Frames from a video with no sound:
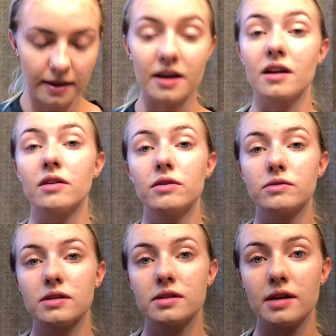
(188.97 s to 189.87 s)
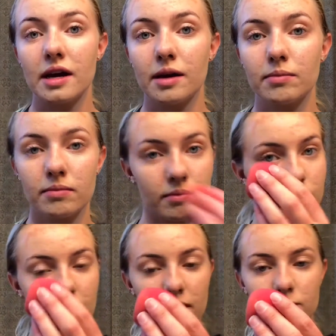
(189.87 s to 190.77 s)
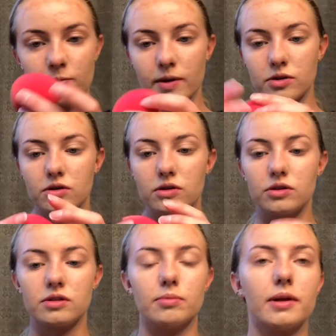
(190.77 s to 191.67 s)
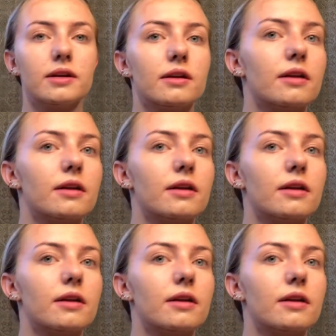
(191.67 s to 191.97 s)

And I'll use the same makeup sponge just to blend it